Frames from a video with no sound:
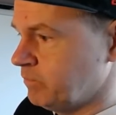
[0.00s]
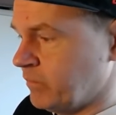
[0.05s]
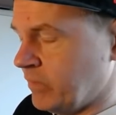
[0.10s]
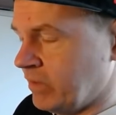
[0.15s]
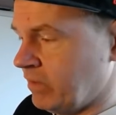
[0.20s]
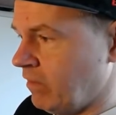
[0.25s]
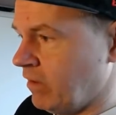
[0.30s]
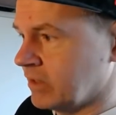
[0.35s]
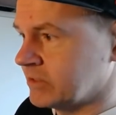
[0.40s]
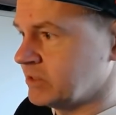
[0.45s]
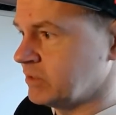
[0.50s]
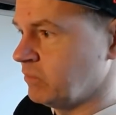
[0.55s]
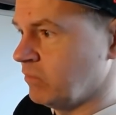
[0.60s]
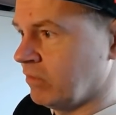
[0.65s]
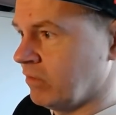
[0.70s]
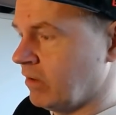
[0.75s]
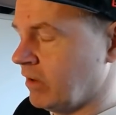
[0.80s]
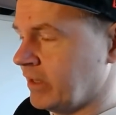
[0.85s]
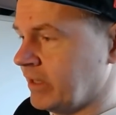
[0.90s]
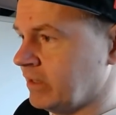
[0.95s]
an
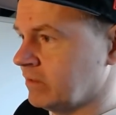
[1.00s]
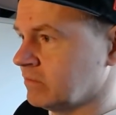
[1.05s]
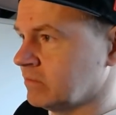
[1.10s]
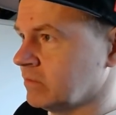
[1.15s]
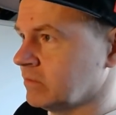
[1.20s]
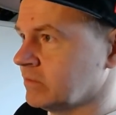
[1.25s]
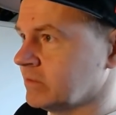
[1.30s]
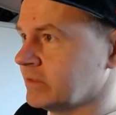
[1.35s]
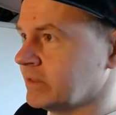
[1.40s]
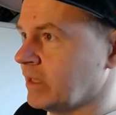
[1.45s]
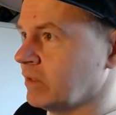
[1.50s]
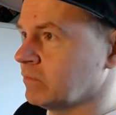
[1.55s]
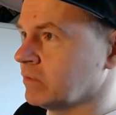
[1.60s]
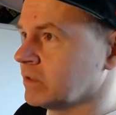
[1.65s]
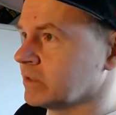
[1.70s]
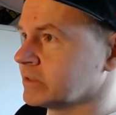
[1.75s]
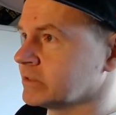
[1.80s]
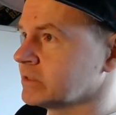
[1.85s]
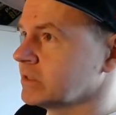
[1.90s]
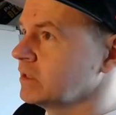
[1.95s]
oxymoron. I don't know that that
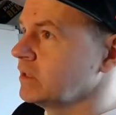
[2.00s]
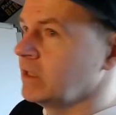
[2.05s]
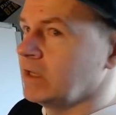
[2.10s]
works.